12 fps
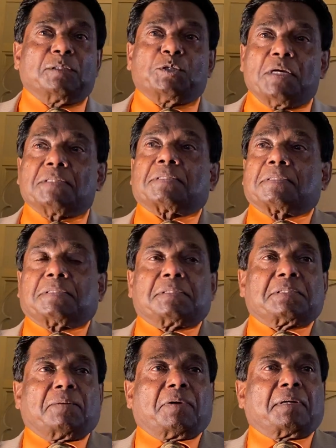Jesus
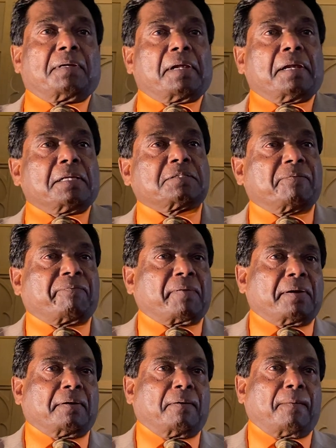is our greatest
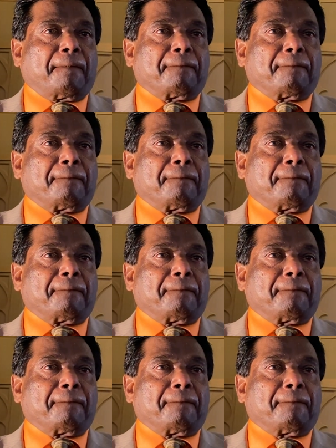friend.